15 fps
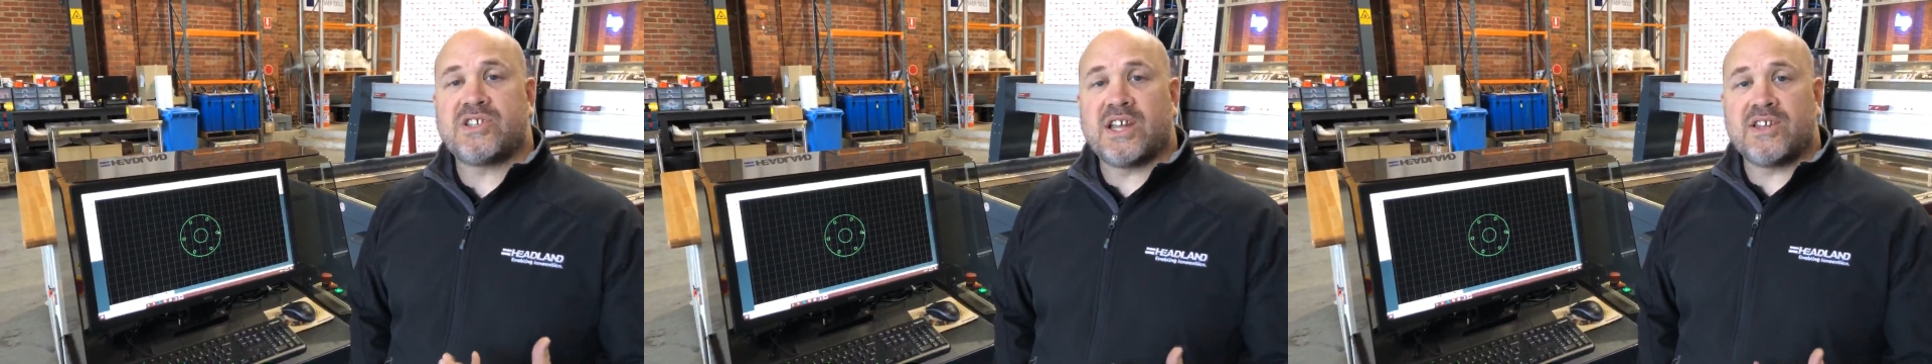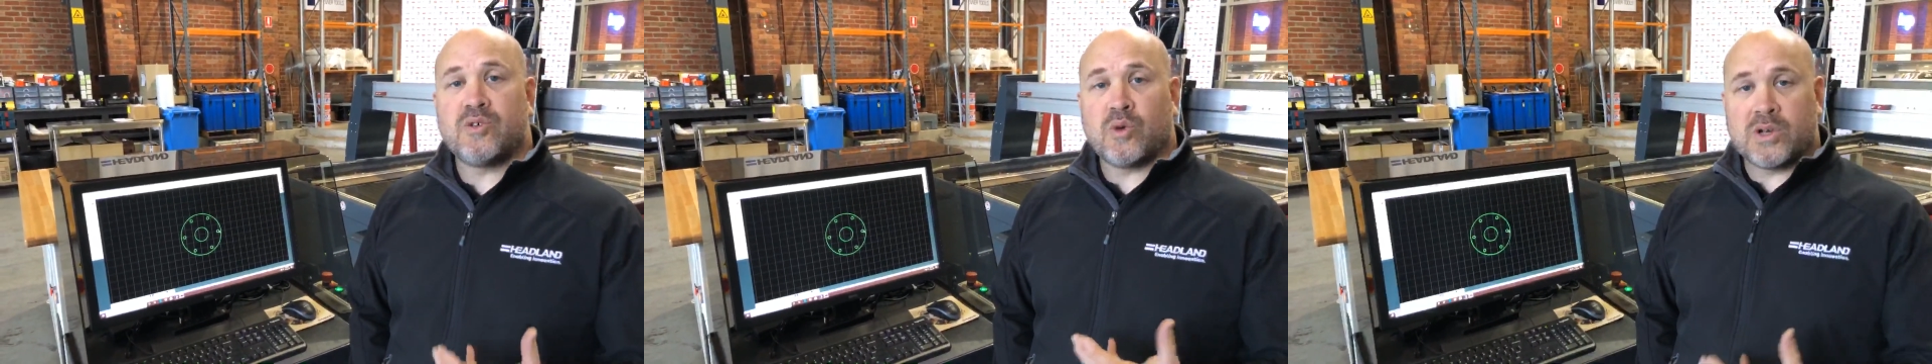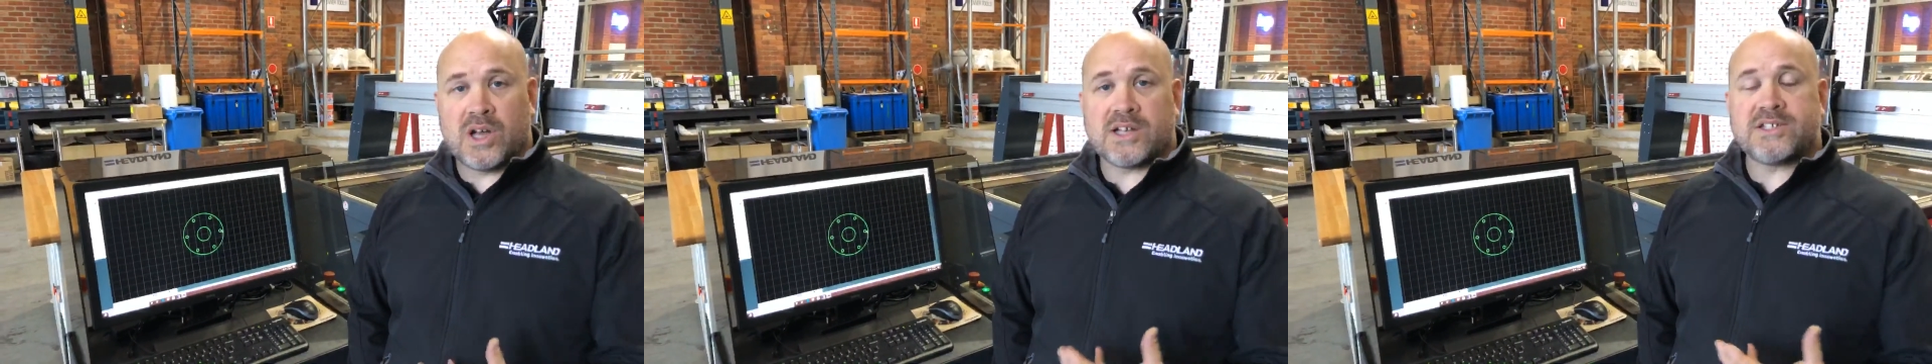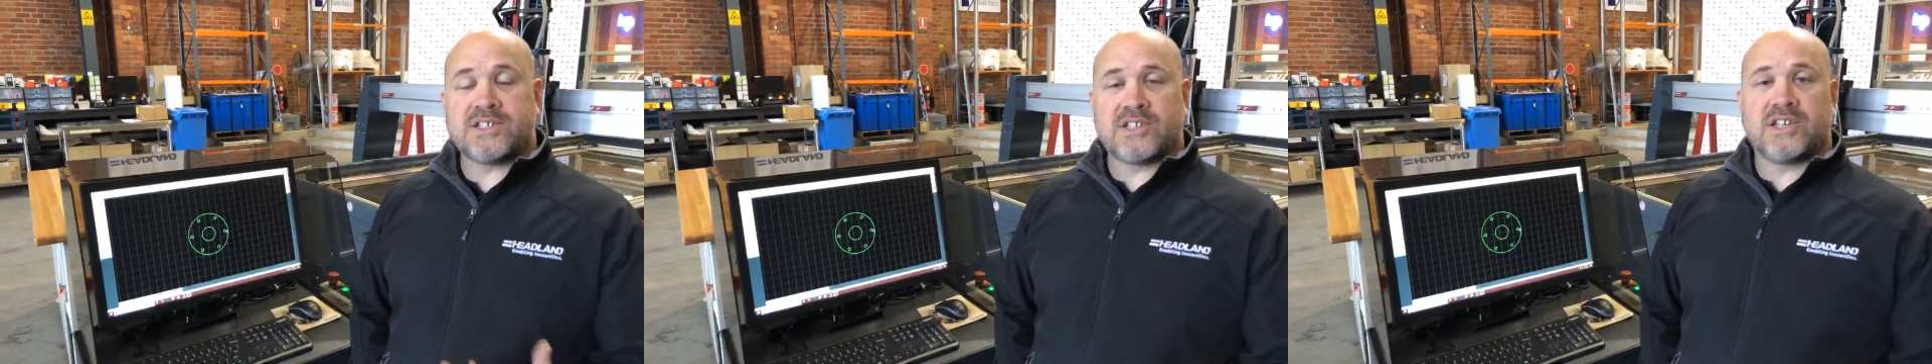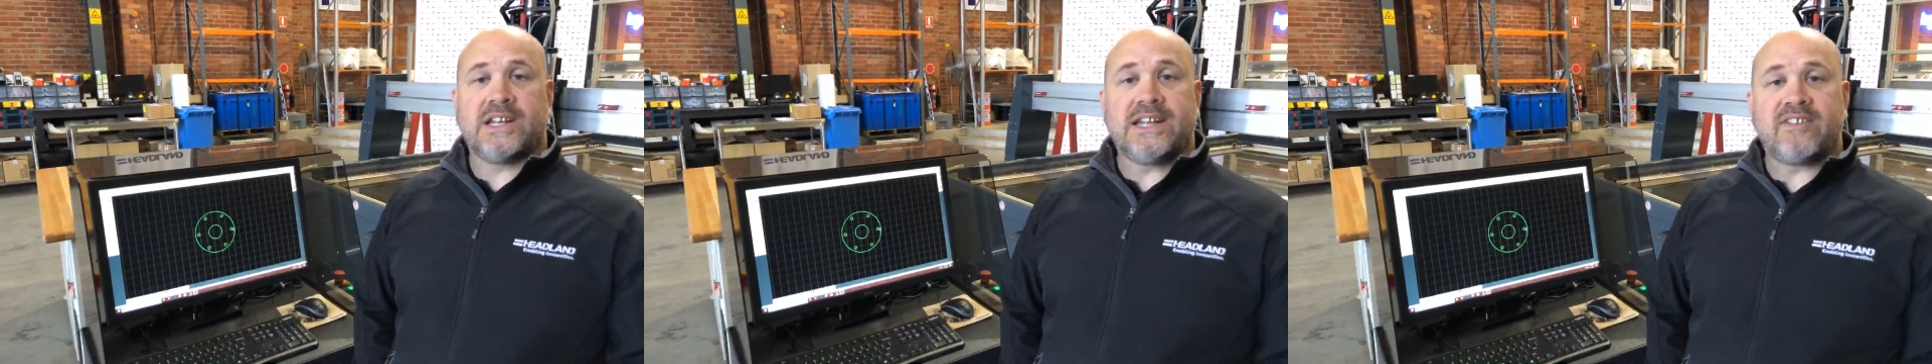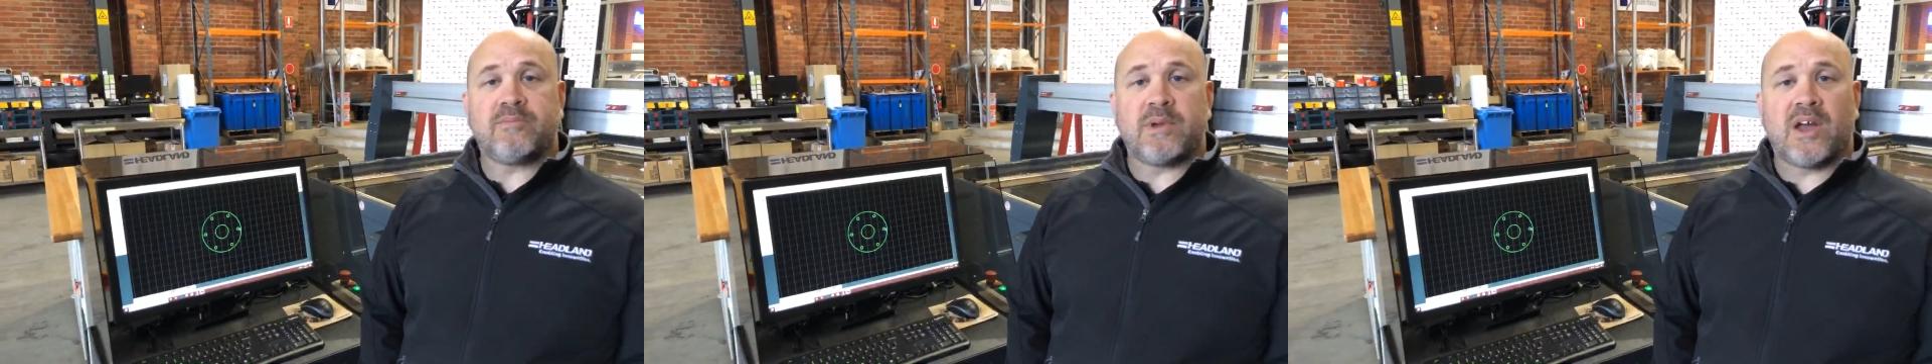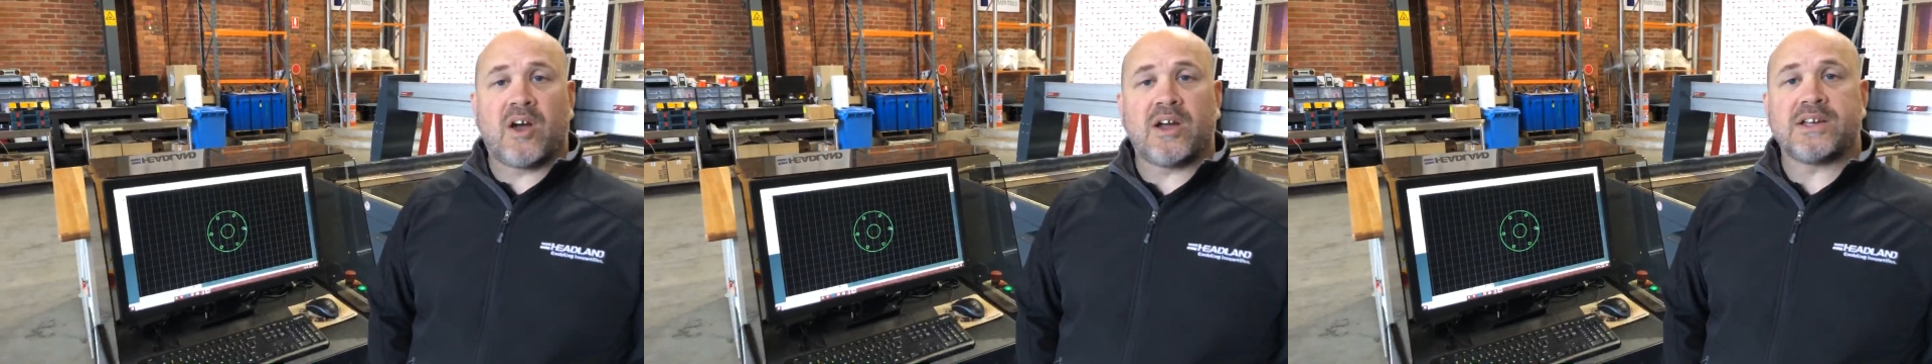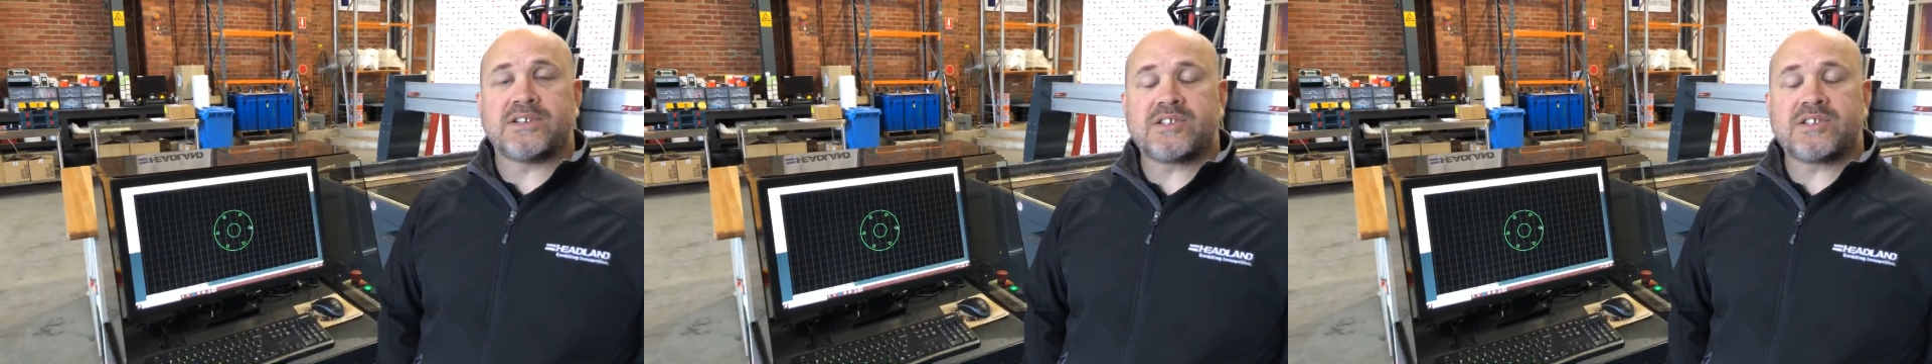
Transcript: that your cut is going to leave behind.